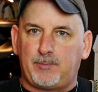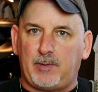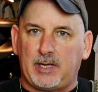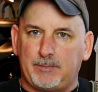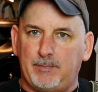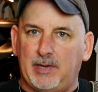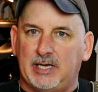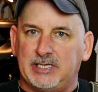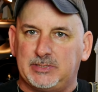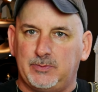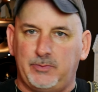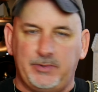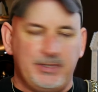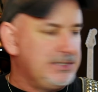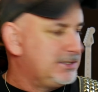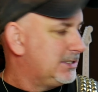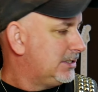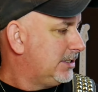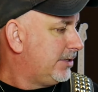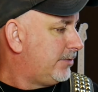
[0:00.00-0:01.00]
like basic wood.
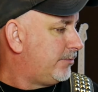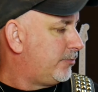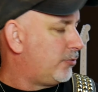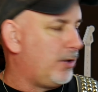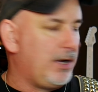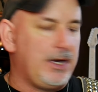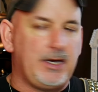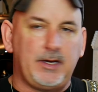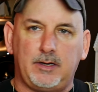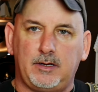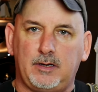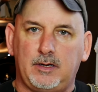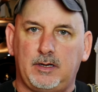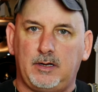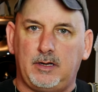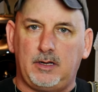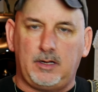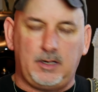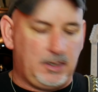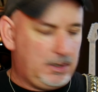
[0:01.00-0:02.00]
It's a little bright.
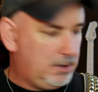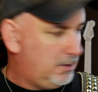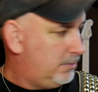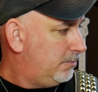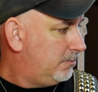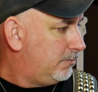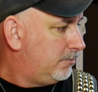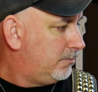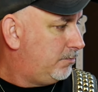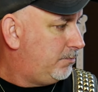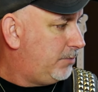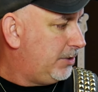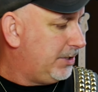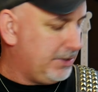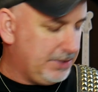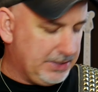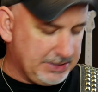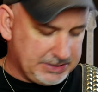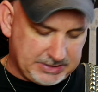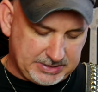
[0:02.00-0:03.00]

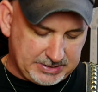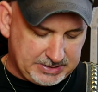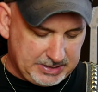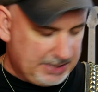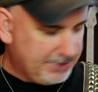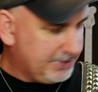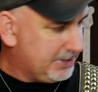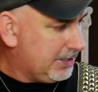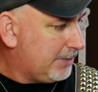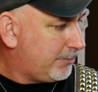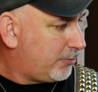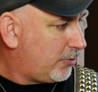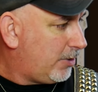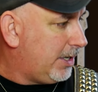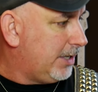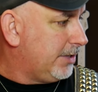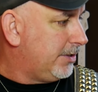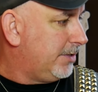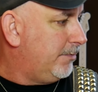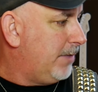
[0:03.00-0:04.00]
But this is not that
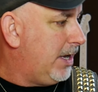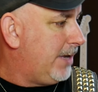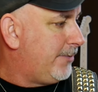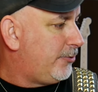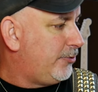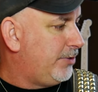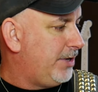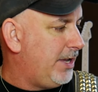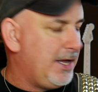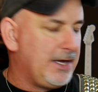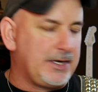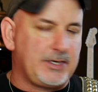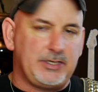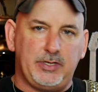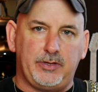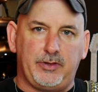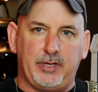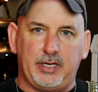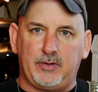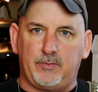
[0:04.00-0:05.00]
bright. The maple neck,
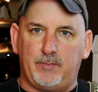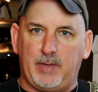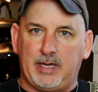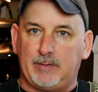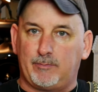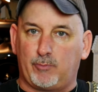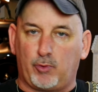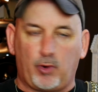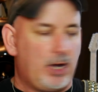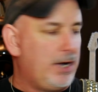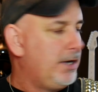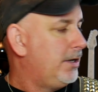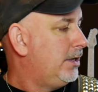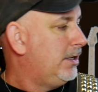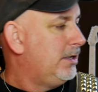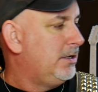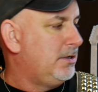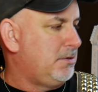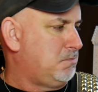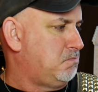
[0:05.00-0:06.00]
you think would make it bright,
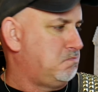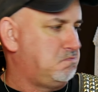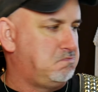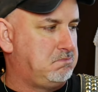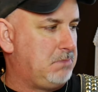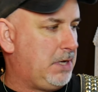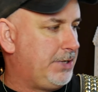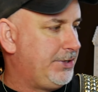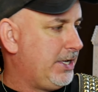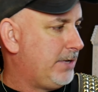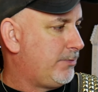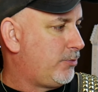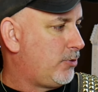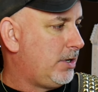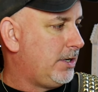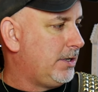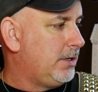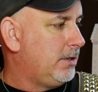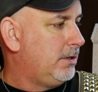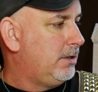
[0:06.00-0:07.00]
not that
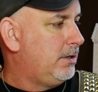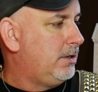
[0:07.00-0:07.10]
bright.